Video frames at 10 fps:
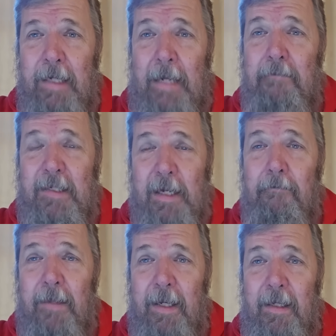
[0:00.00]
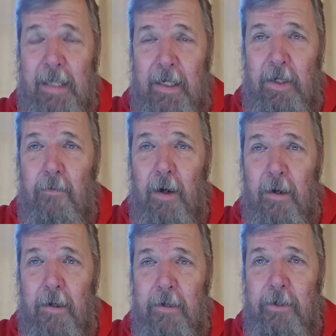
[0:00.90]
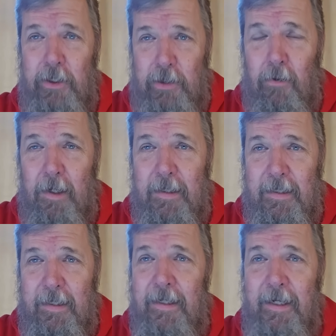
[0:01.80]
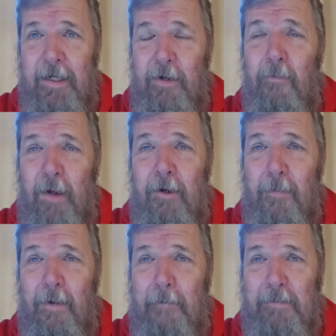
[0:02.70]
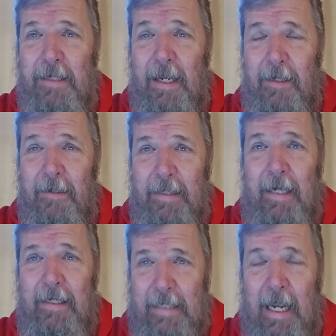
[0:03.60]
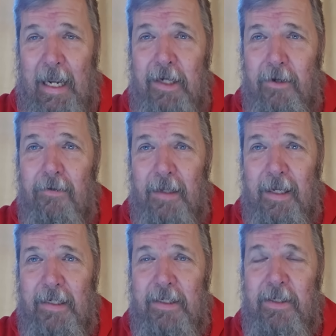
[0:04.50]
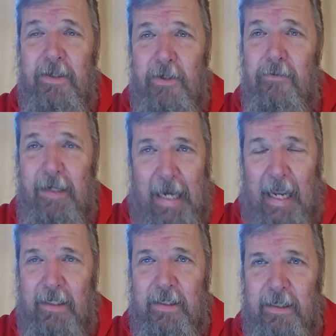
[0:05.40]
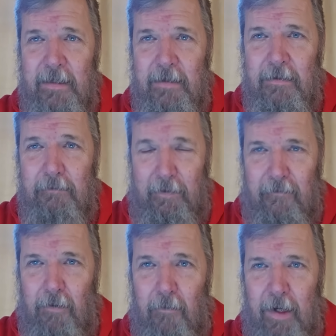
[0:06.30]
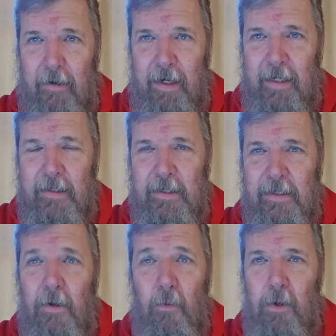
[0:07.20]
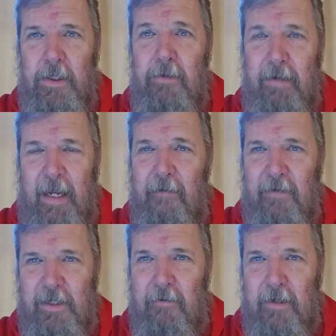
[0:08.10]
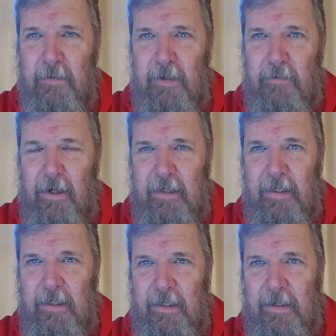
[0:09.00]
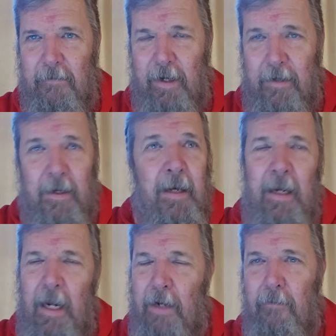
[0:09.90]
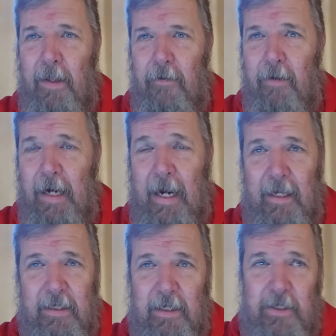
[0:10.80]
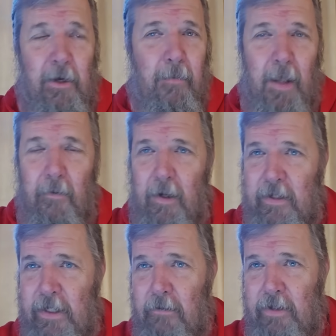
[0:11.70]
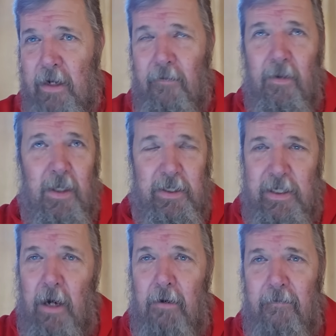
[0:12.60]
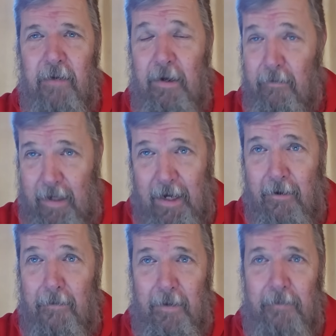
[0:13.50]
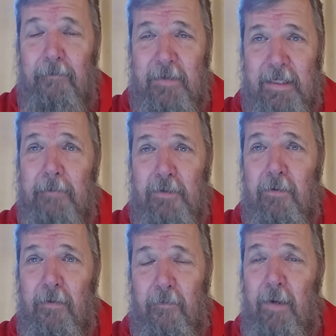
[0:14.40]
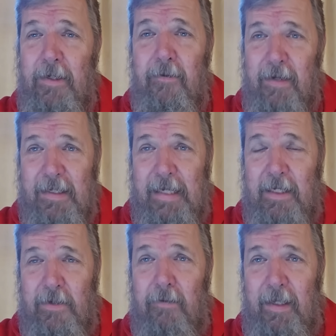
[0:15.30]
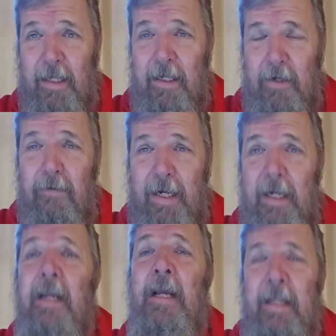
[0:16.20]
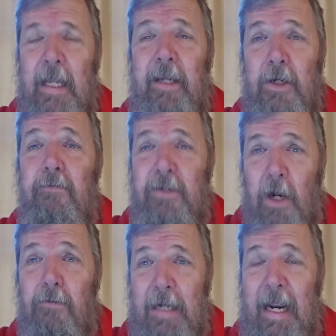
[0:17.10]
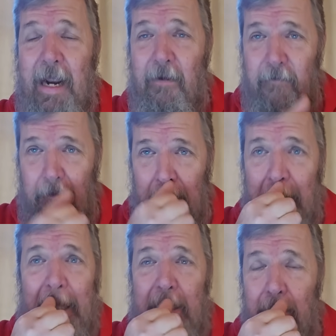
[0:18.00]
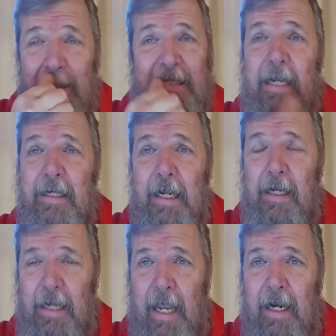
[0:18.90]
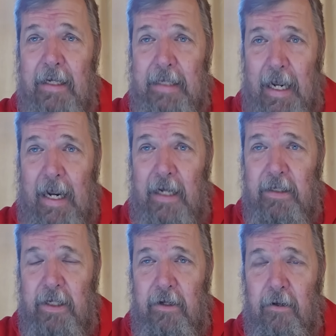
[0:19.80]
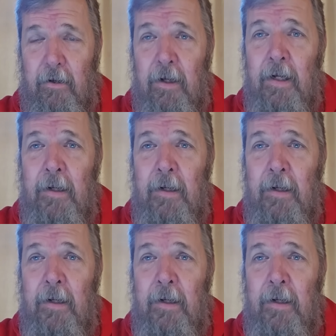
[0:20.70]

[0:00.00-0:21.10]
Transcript: Name something that you are short in your winter preps on that is on your list to get before winter hits or to give as a Christmas present to somebody. And whether or not it's a snowblower, a snow shovel, a scarf, I don't care, but some sort of winter accessory that you need, that you don't have, that you intend on getting to add to your